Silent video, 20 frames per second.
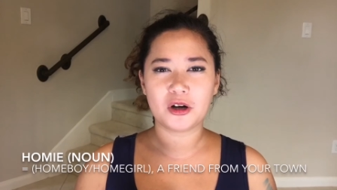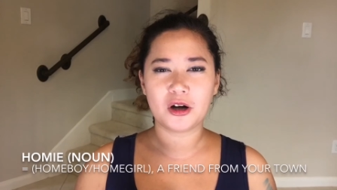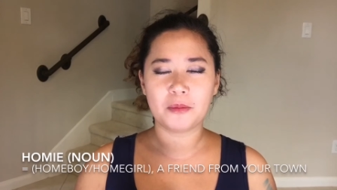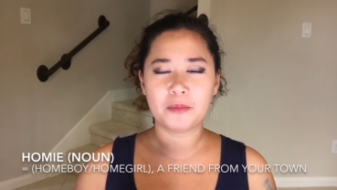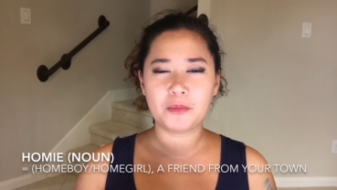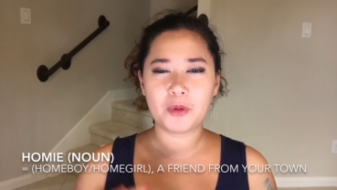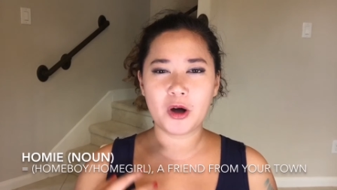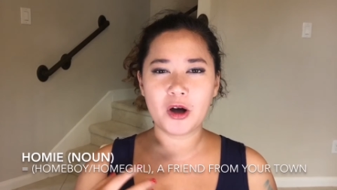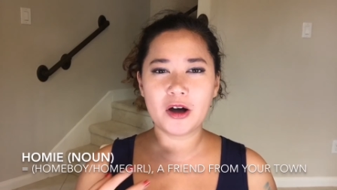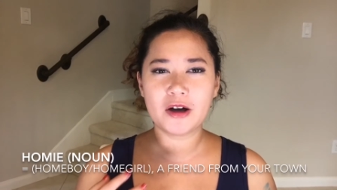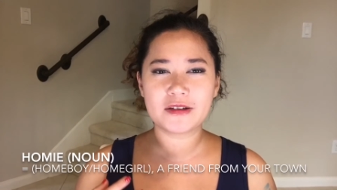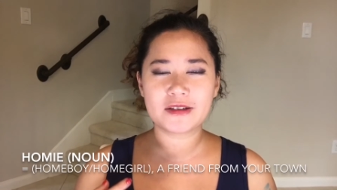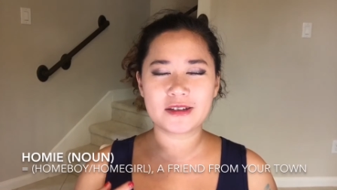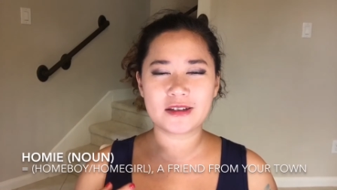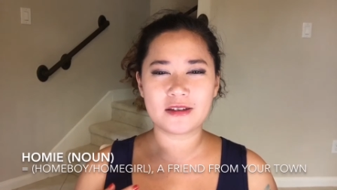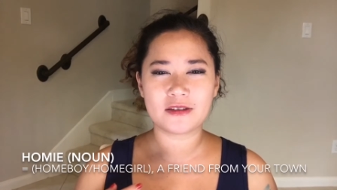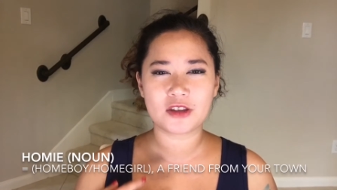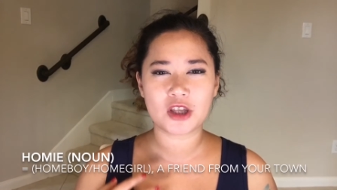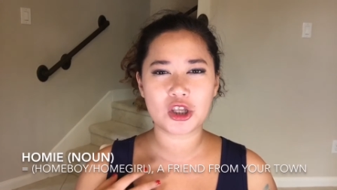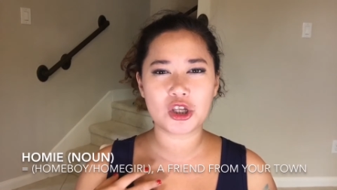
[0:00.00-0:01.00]
a
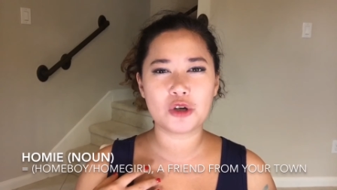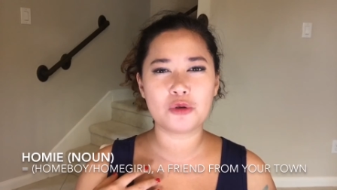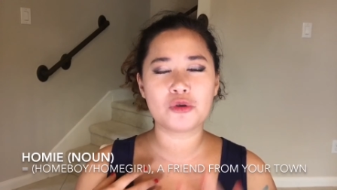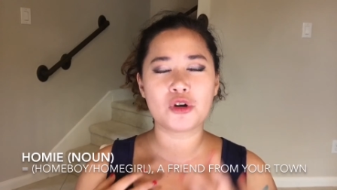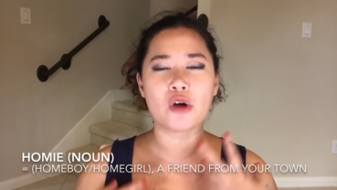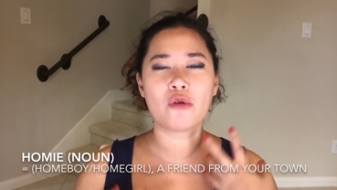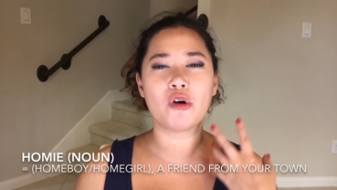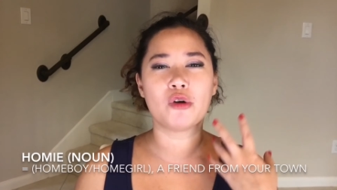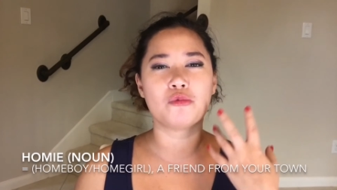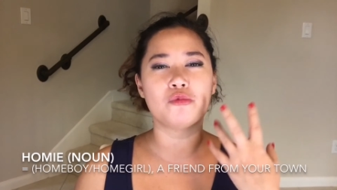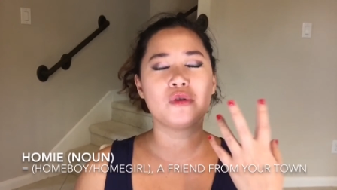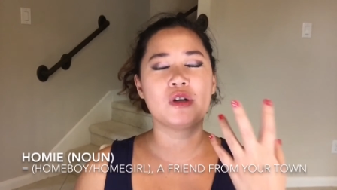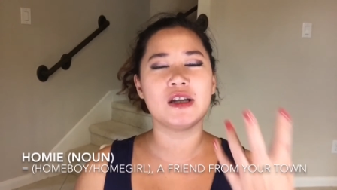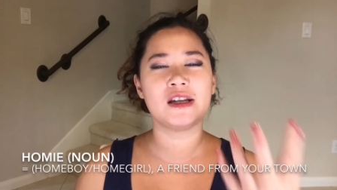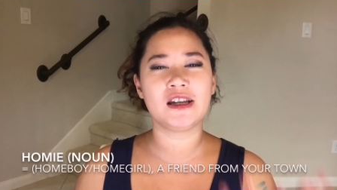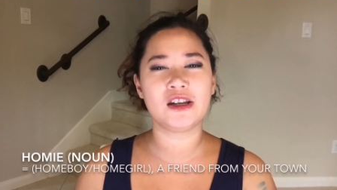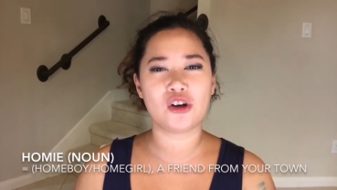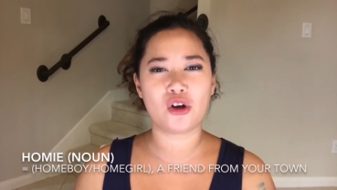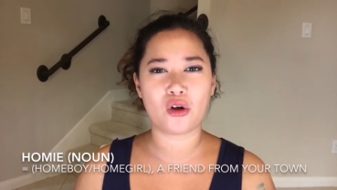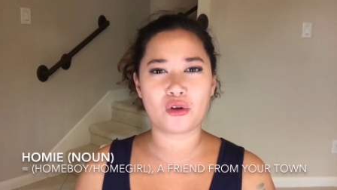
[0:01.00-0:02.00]
person that you know a
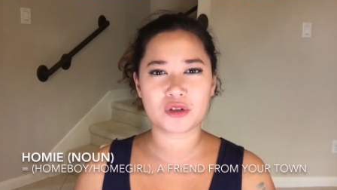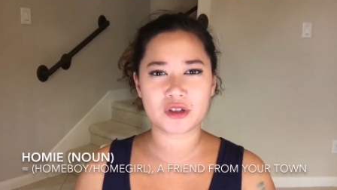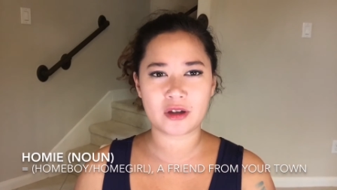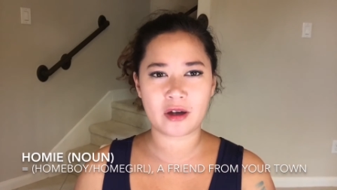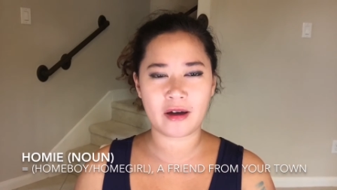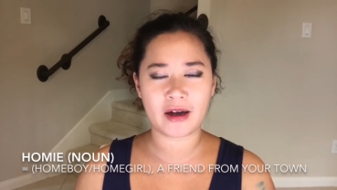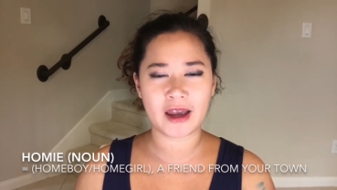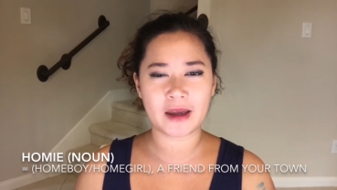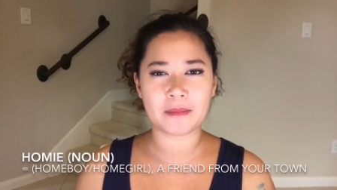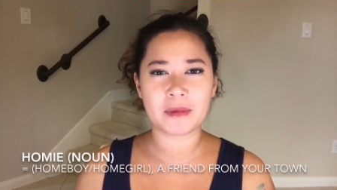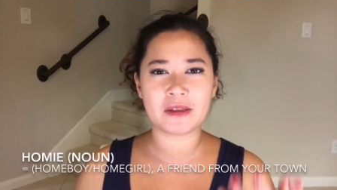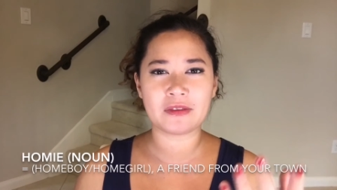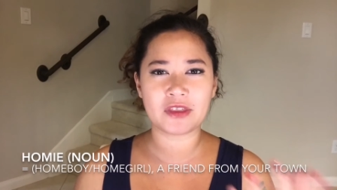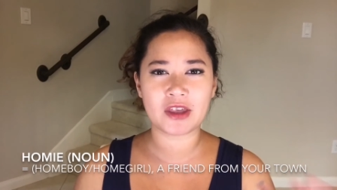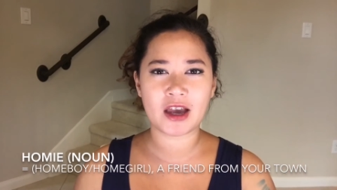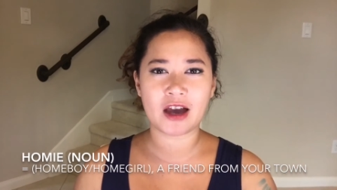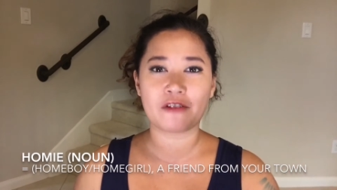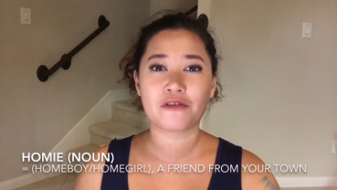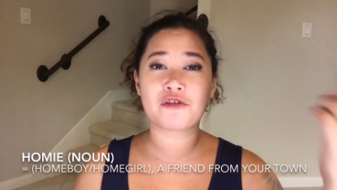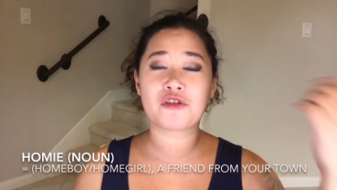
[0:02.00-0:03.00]
really long time and
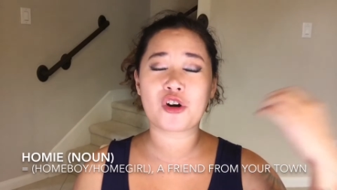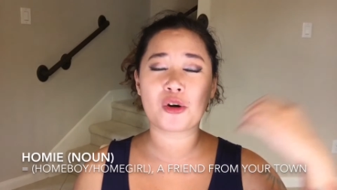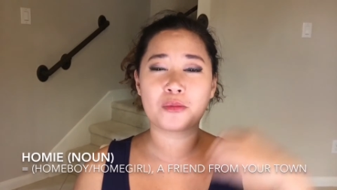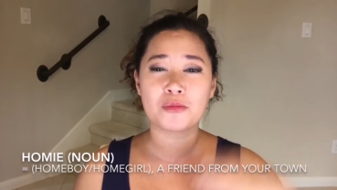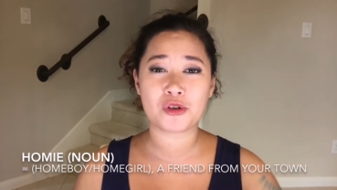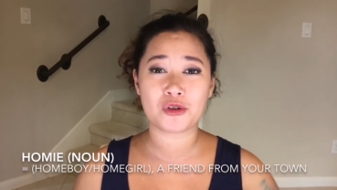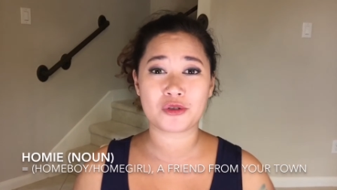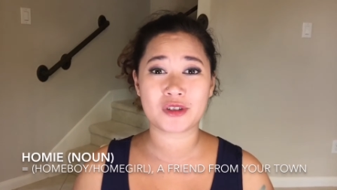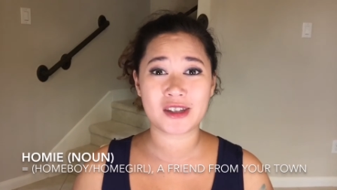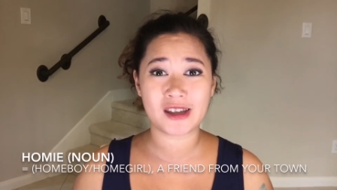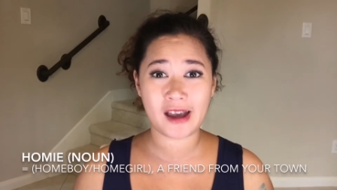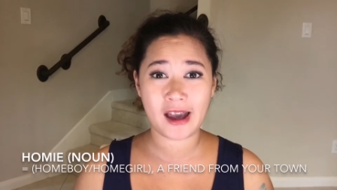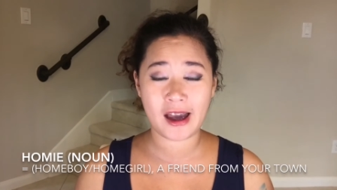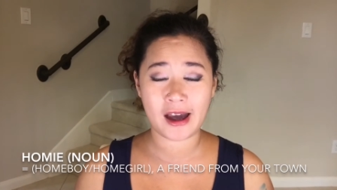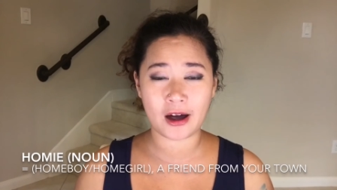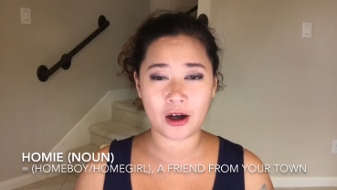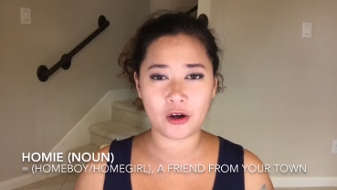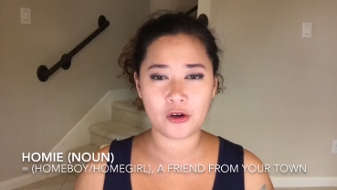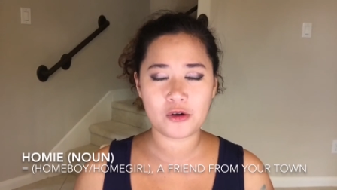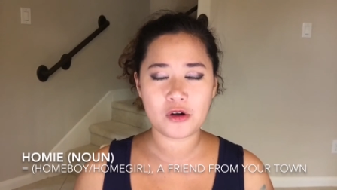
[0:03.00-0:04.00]
they are from your
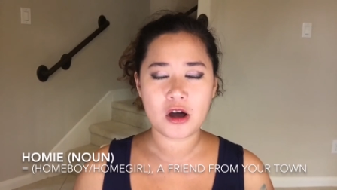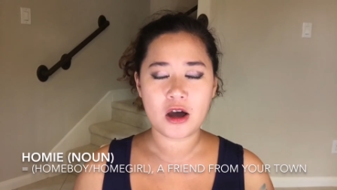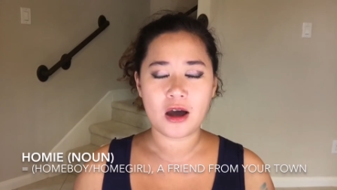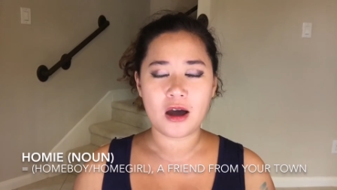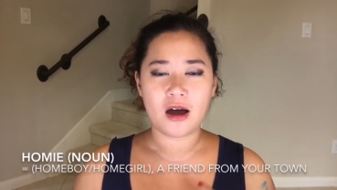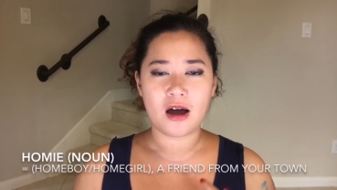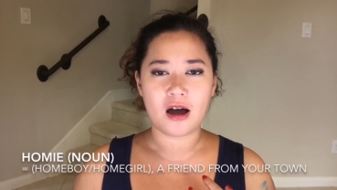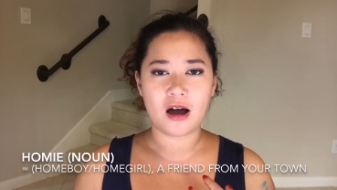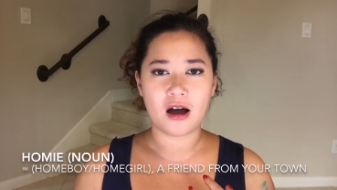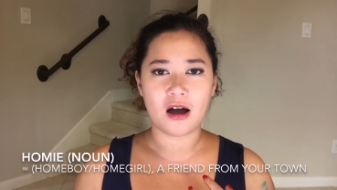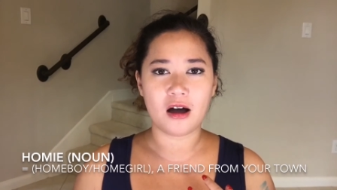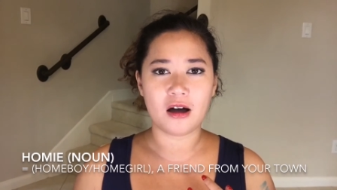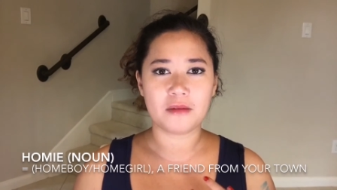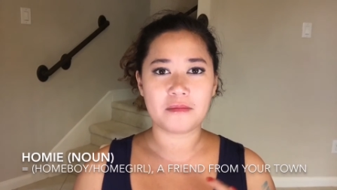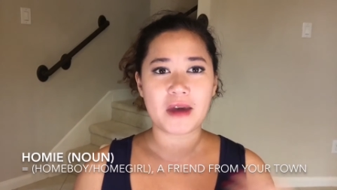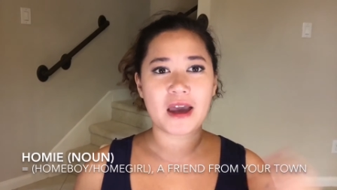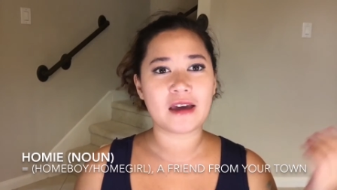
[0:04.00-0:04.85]
town uh,